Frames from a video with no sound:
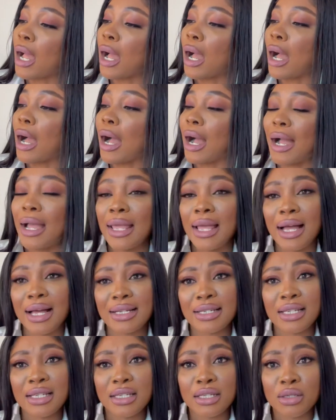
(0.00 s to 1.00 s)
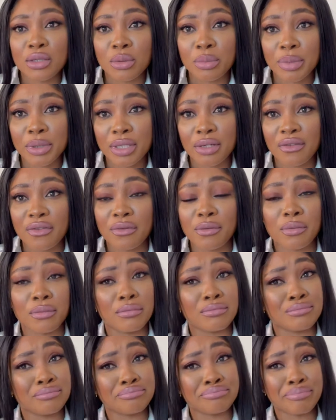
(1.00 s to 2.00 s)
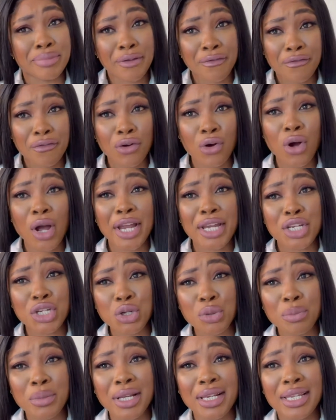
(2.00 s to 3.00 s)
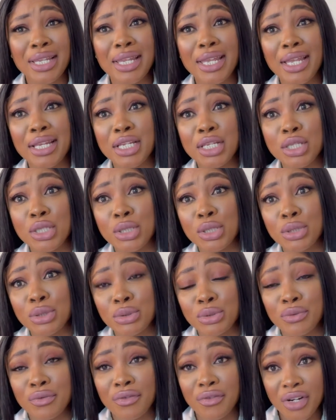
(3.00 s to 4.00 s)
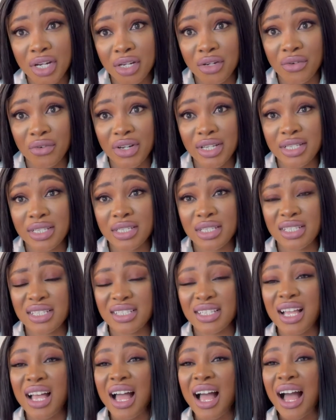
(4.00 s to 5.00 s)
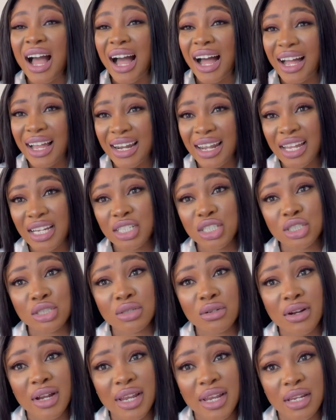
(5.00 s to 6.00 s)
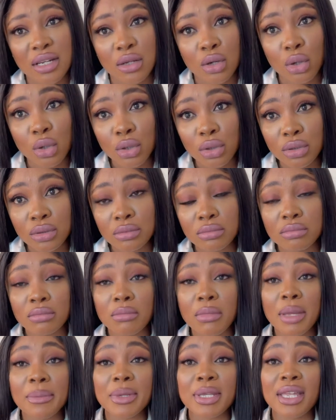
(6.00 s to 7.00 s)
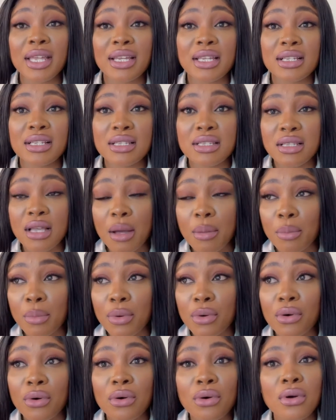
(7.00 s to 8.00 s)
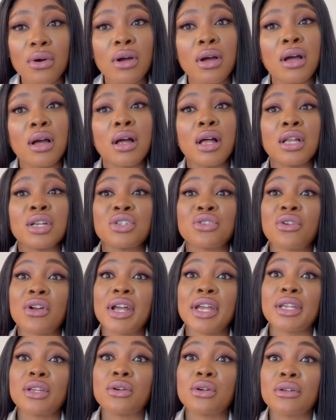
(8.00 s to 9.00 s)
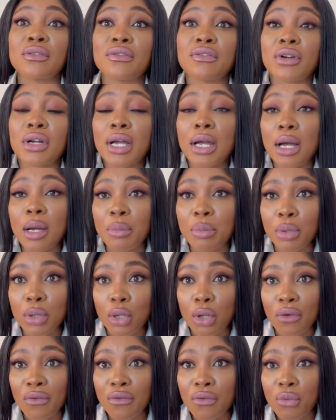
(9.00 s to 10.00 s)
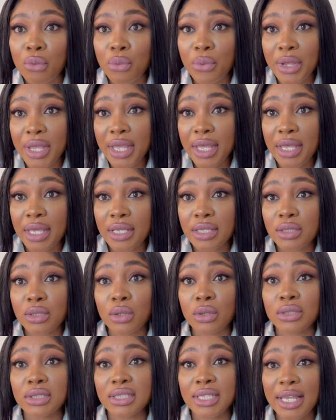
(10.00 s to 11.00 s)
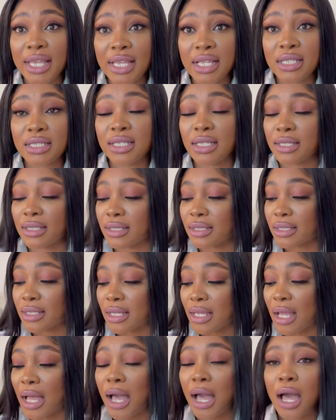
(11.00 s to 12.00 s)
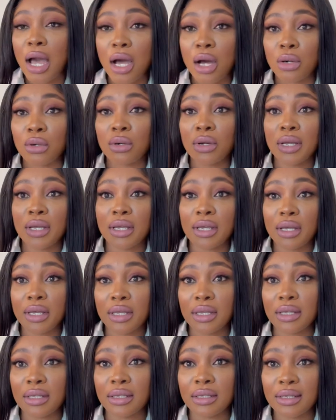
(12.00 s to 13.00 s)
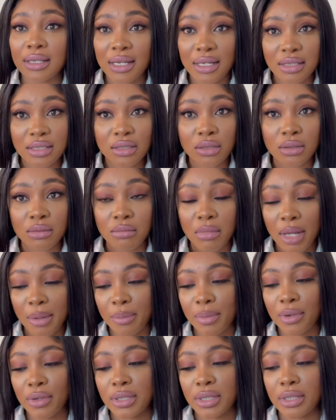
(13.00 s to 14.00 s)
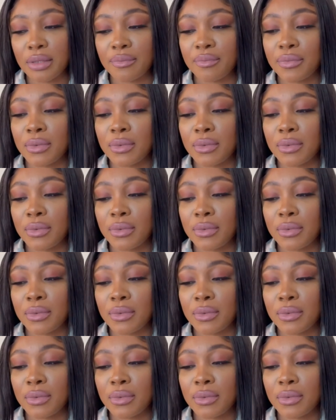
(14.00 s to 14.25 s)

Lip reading: I had a little bit of, before I normally get into fragrances, I like to try it on, maybe get a sample, try it on for a couple of weeks or days and see how it lasts on my body.